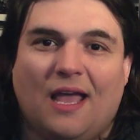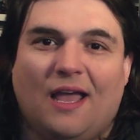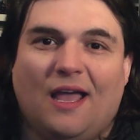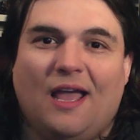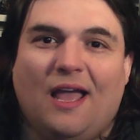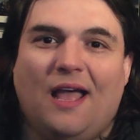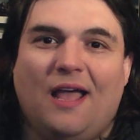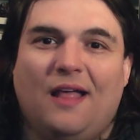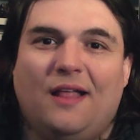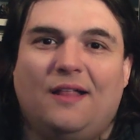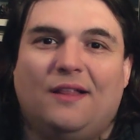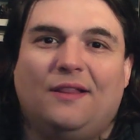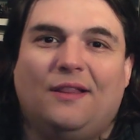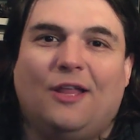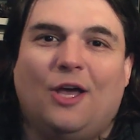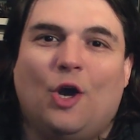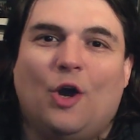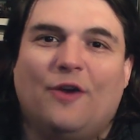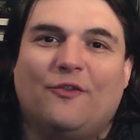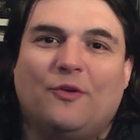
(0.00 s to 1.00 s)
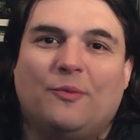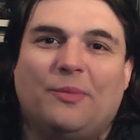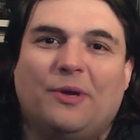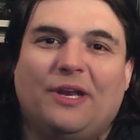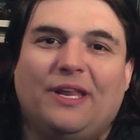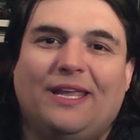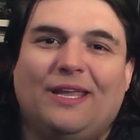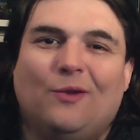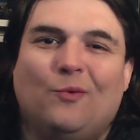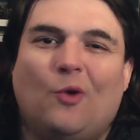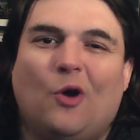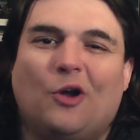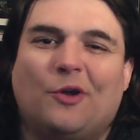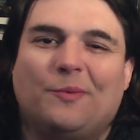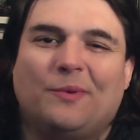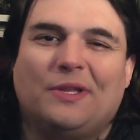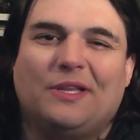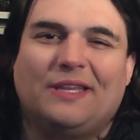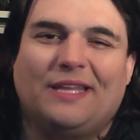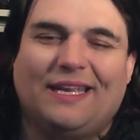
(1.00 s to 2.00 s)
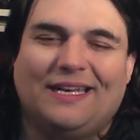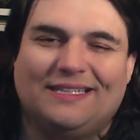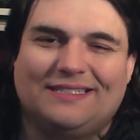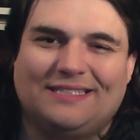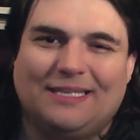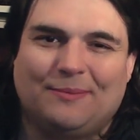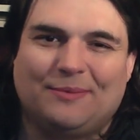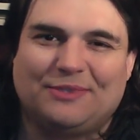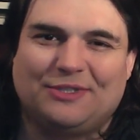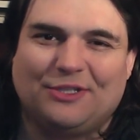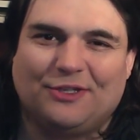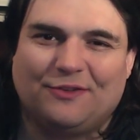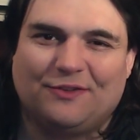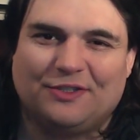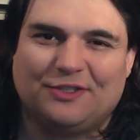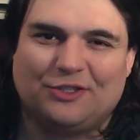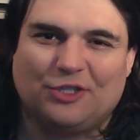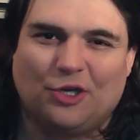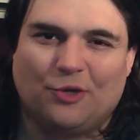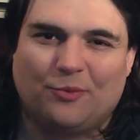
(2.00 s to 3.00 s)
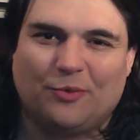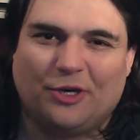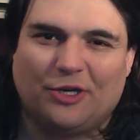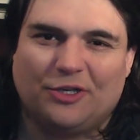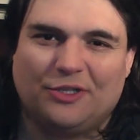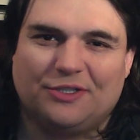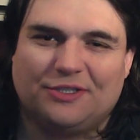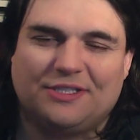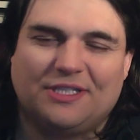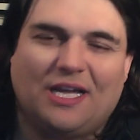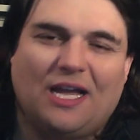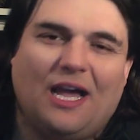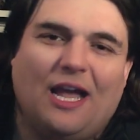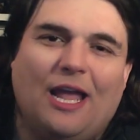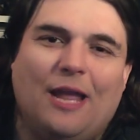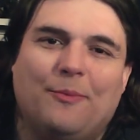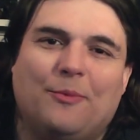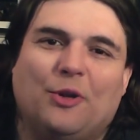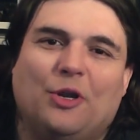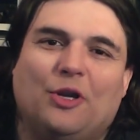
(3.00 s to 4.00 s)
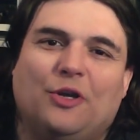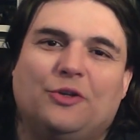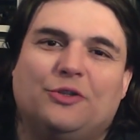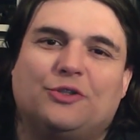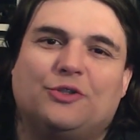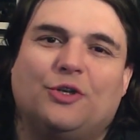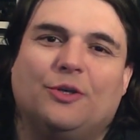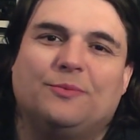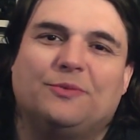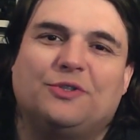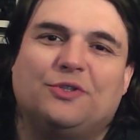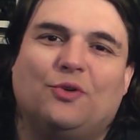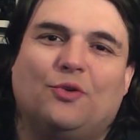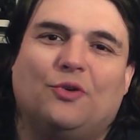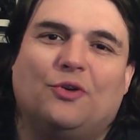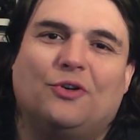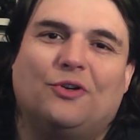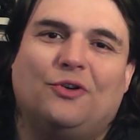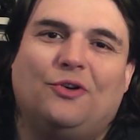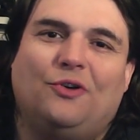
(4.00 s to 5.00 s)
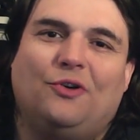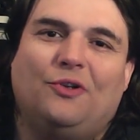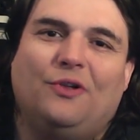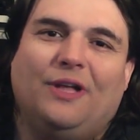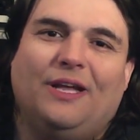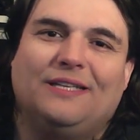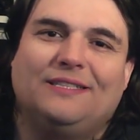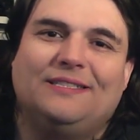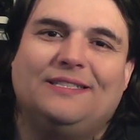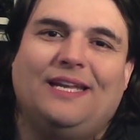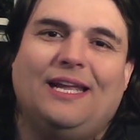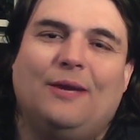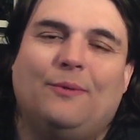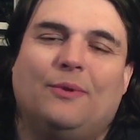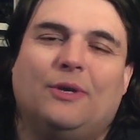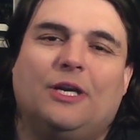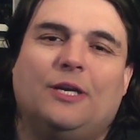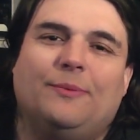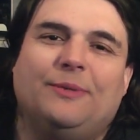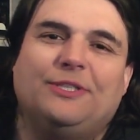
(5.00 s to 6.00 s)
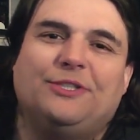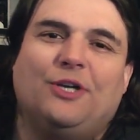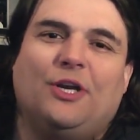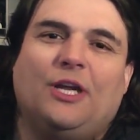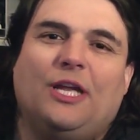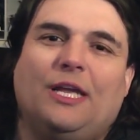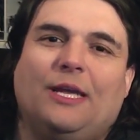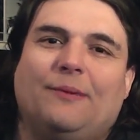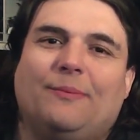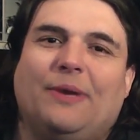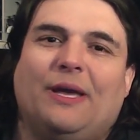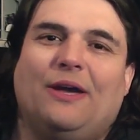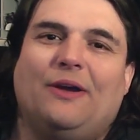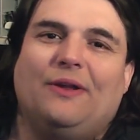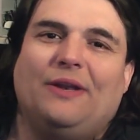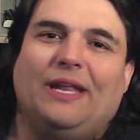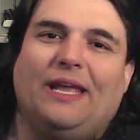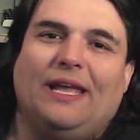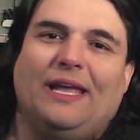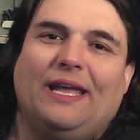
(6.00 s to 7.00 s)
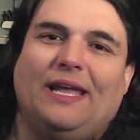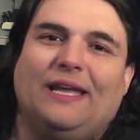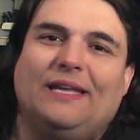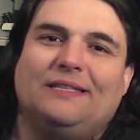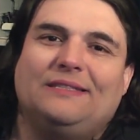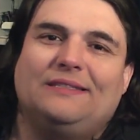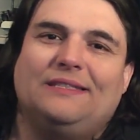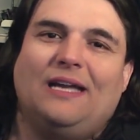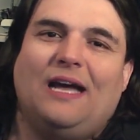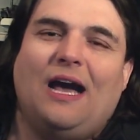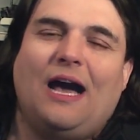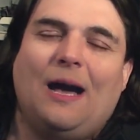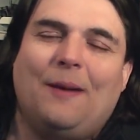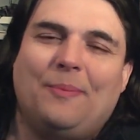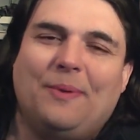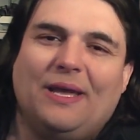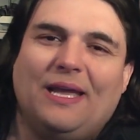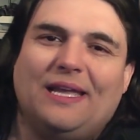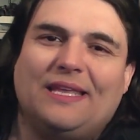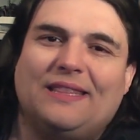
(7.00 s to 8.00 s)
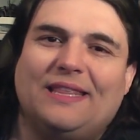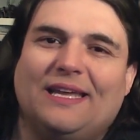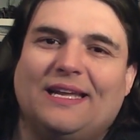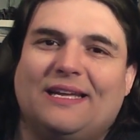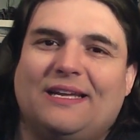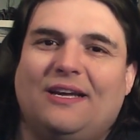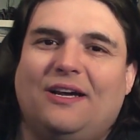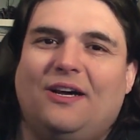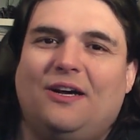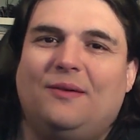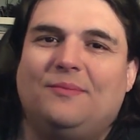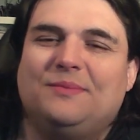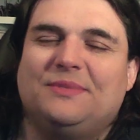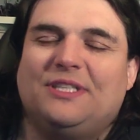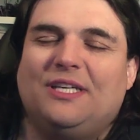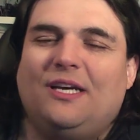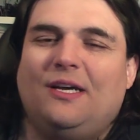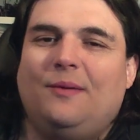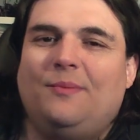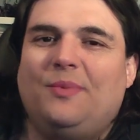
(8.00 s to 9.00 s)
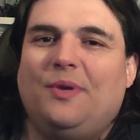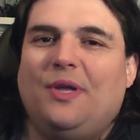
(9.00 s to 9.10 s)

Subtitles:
Hello everybody and welcome to the latest episode of the Dome Runners. I am your host Crimson Oracle, and today we're going to be talking about a topic that comes up